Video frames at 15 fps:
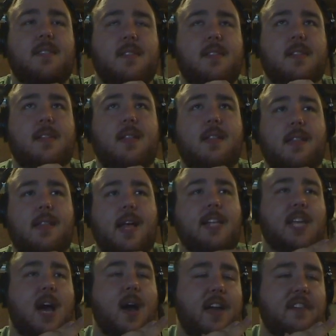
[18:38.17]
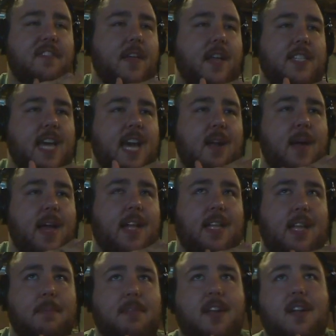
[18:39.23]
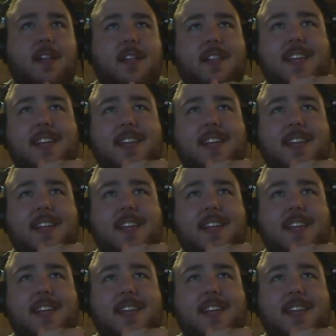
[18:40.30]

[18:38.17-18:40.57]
That's how I feel. That's kind of why I clumped it all.